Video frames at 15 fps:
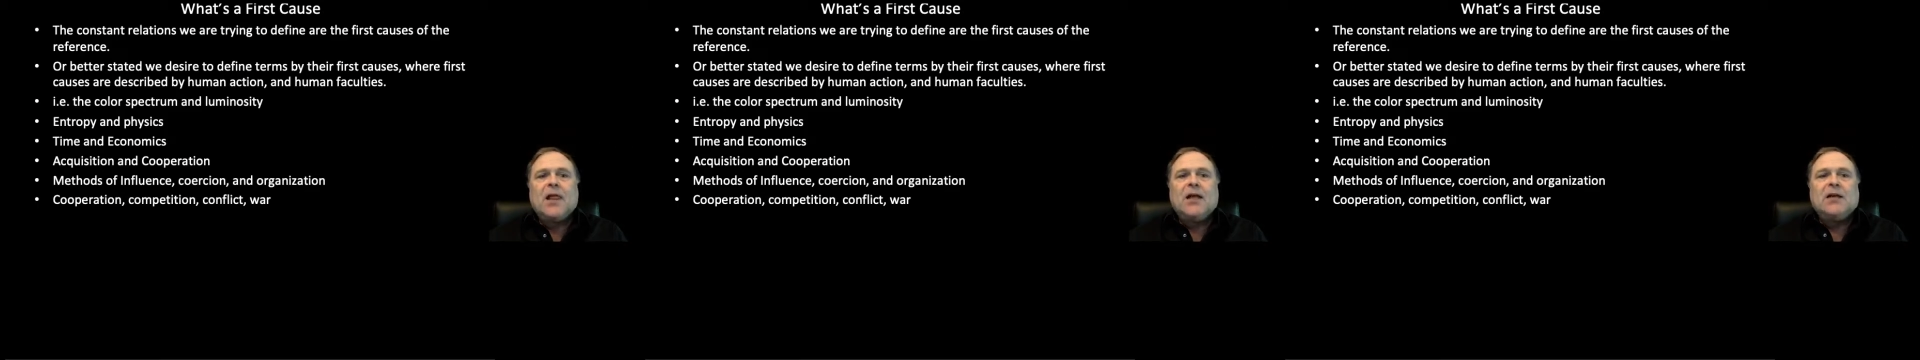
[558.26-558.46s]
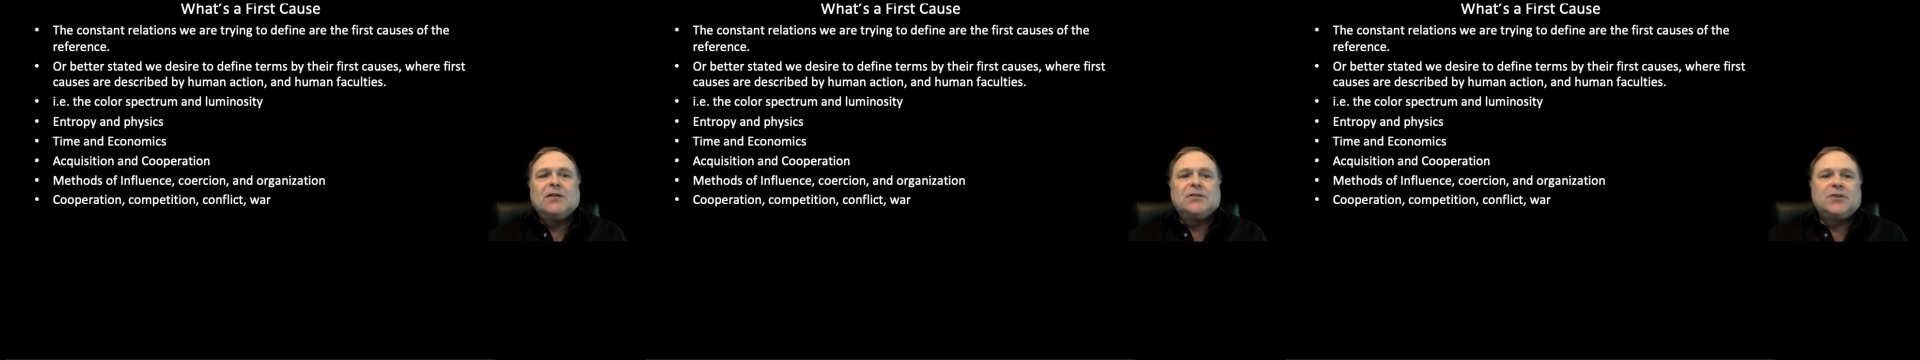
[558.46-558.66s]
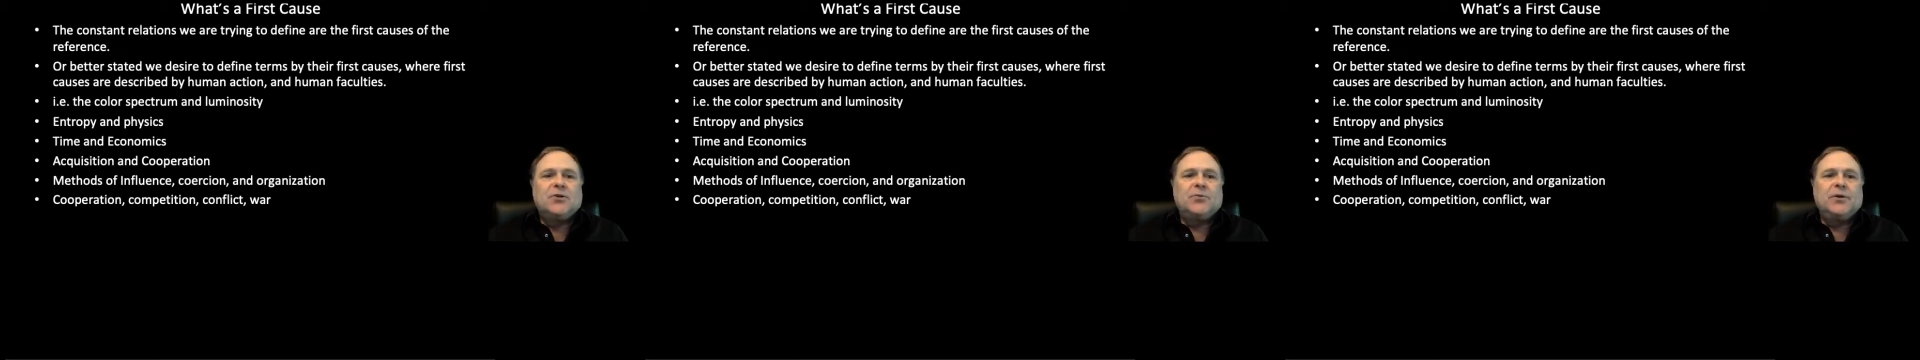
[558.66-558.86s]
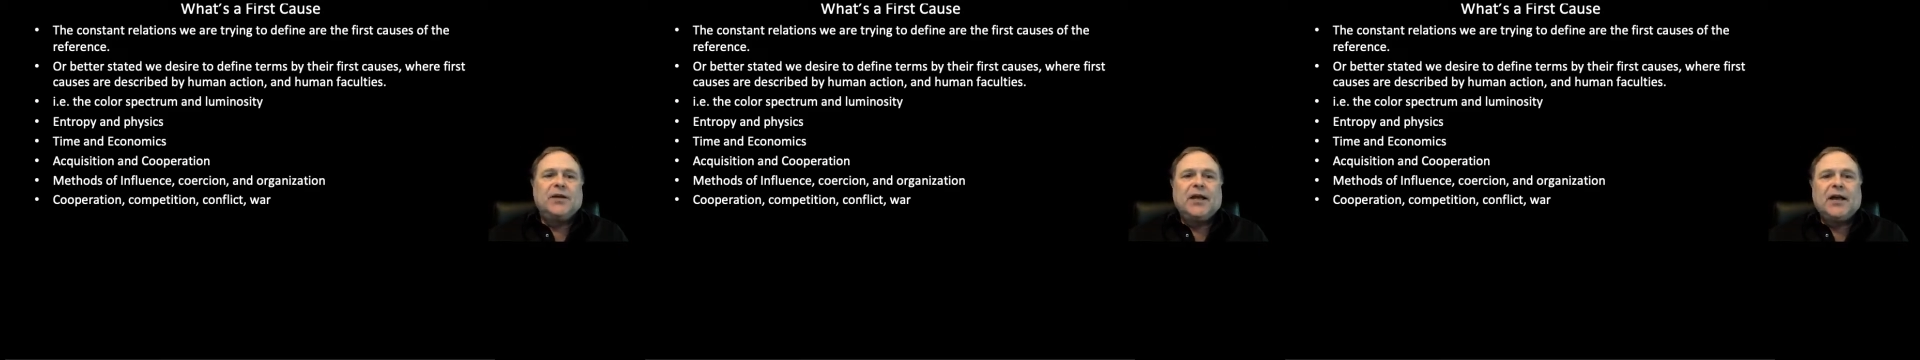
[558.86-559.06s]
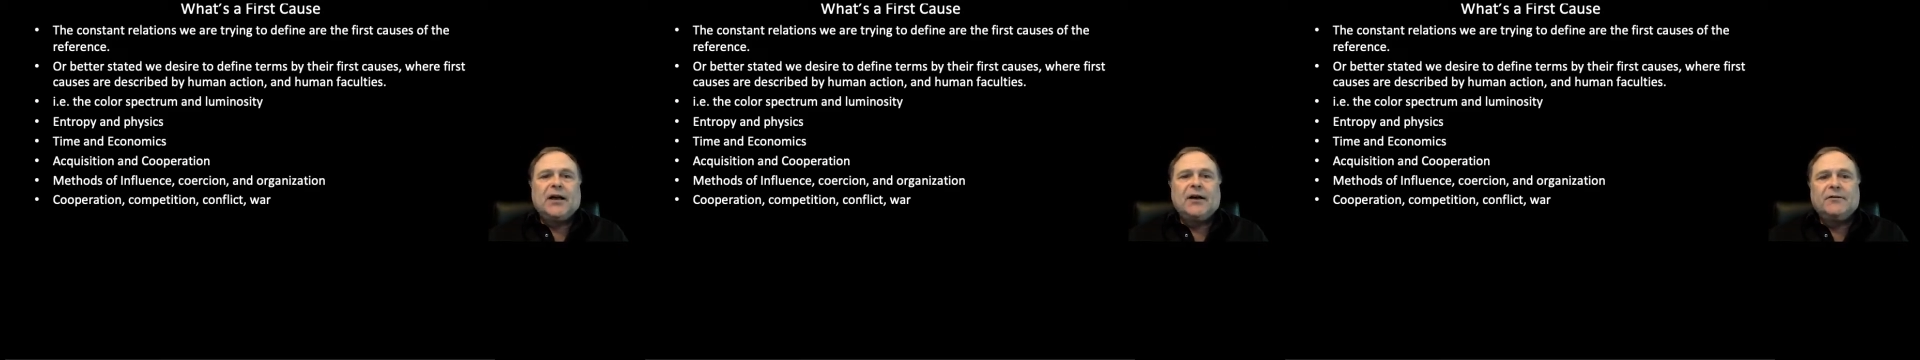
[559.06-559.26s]
So we
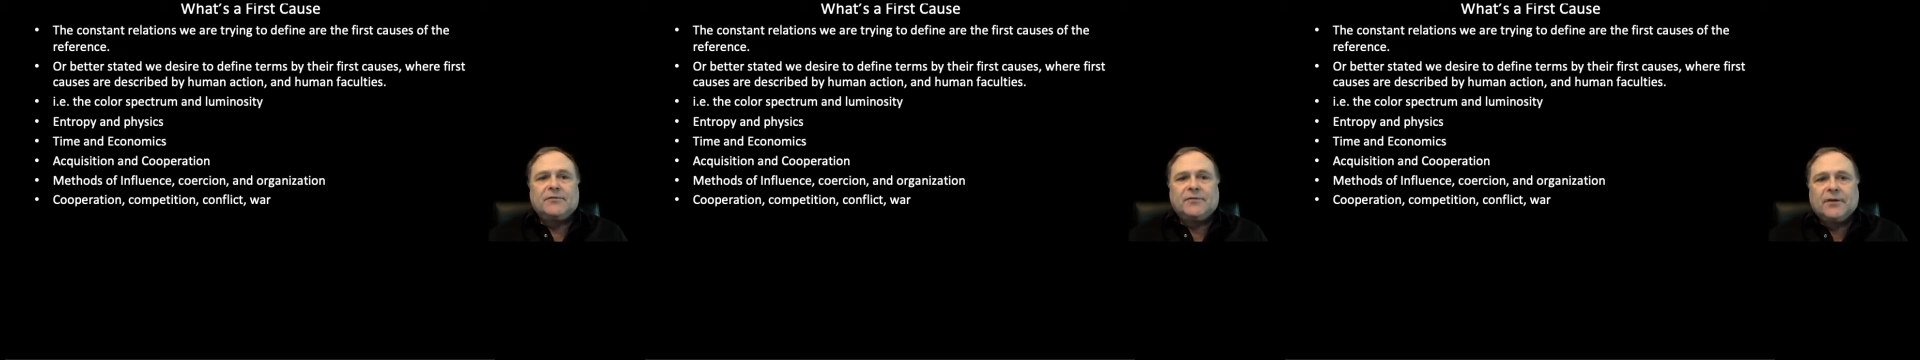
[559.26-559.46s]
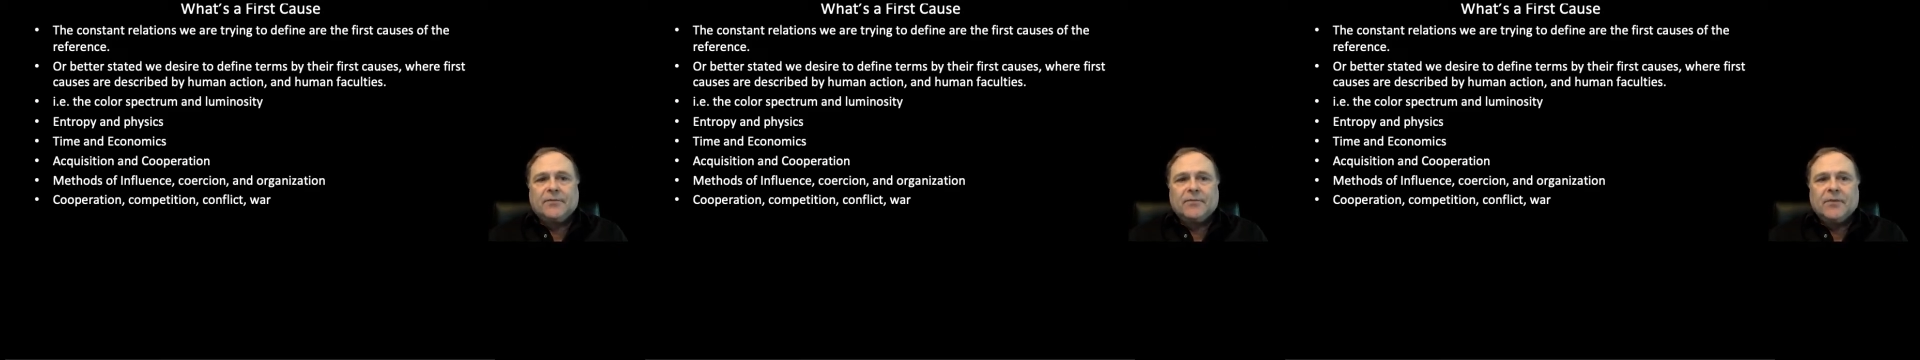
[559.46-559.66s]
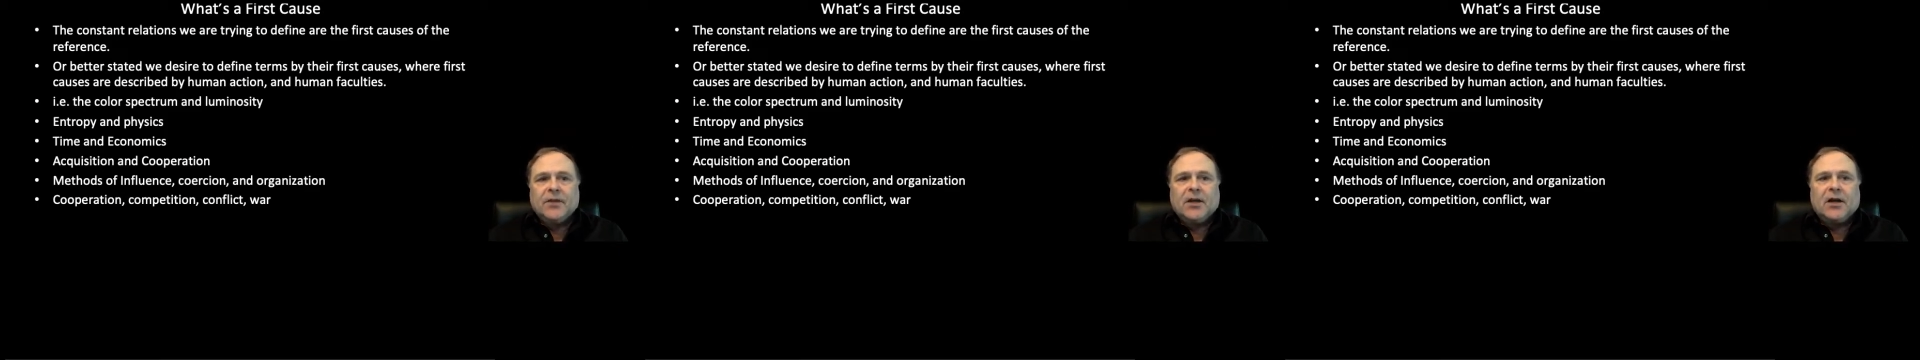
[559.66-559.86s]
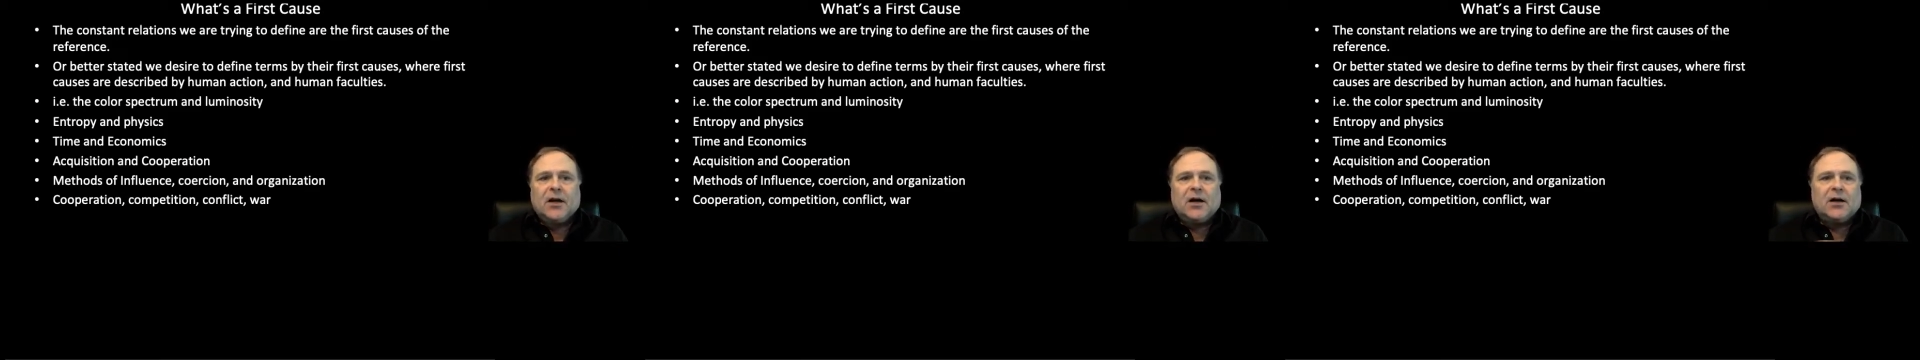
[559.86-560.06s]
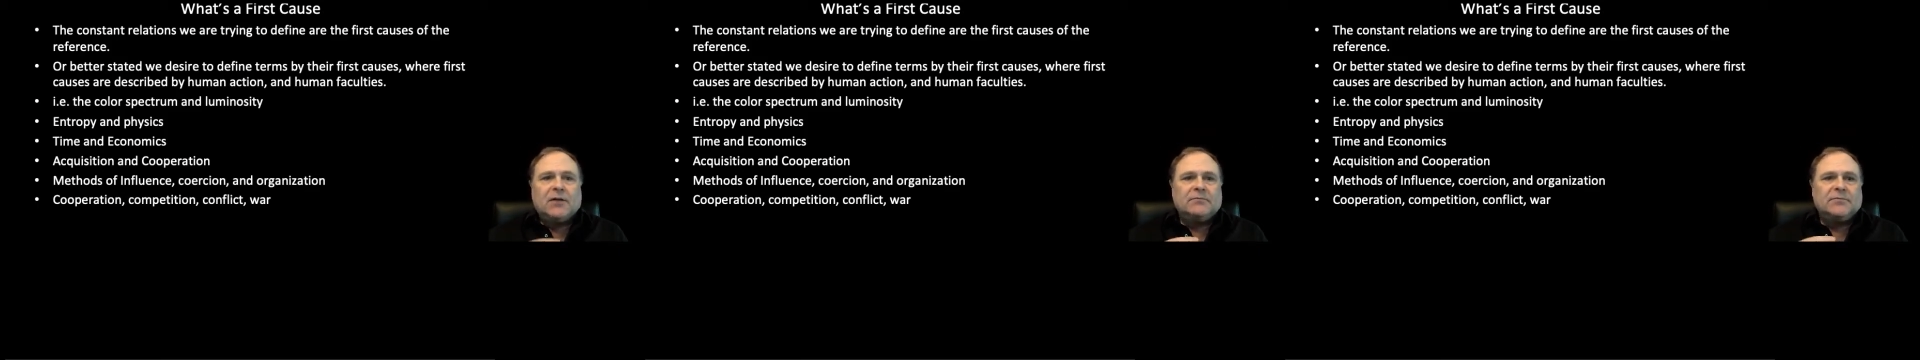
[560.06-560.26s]
have,
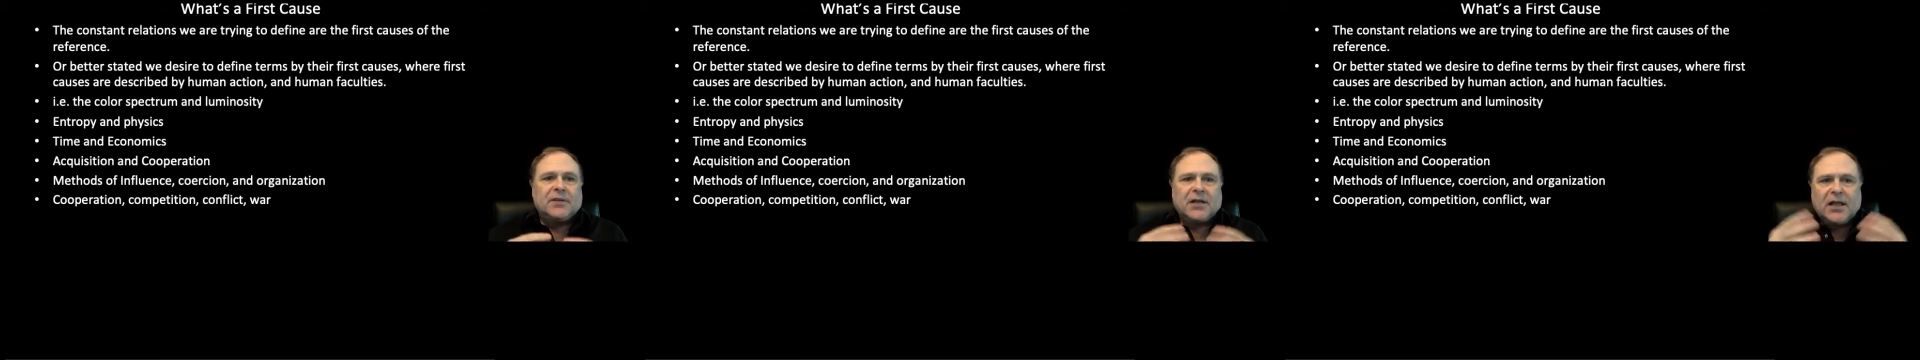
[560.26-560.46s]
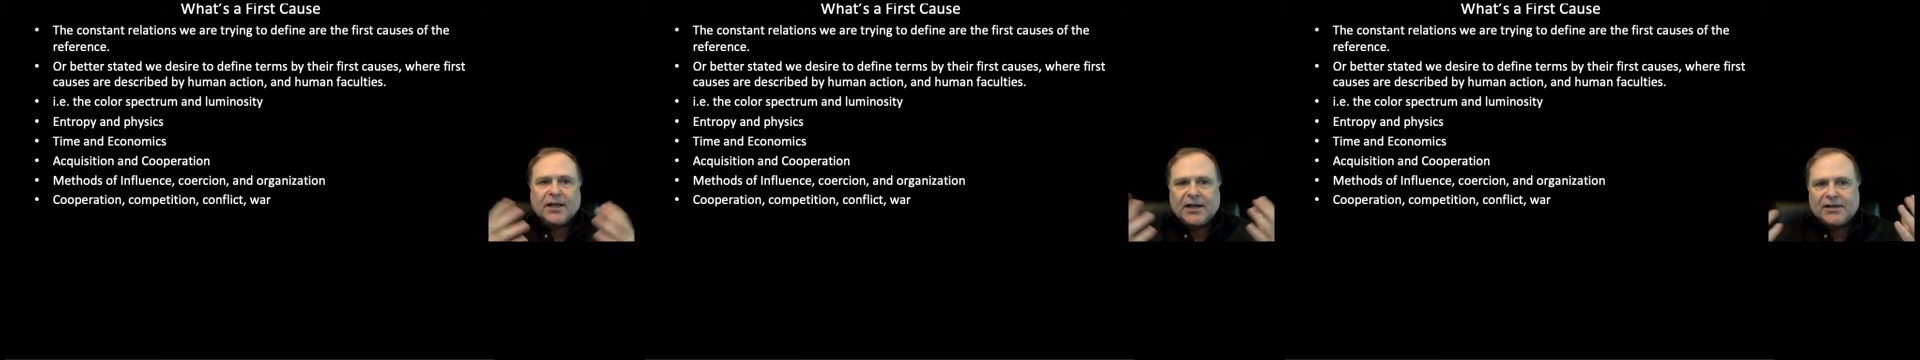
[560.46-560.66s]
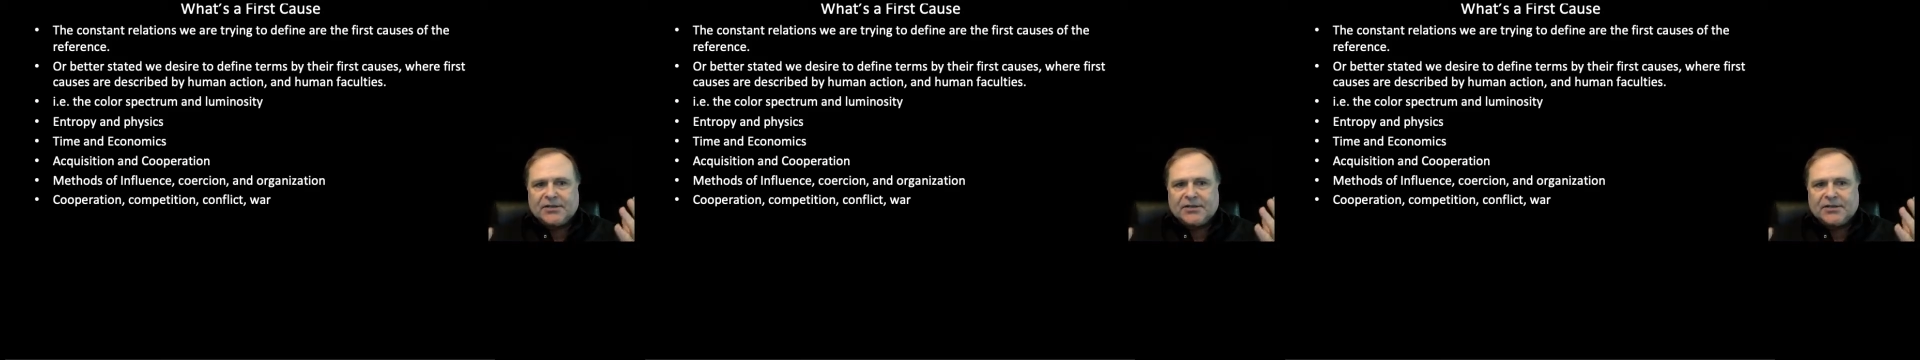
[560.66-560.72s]
like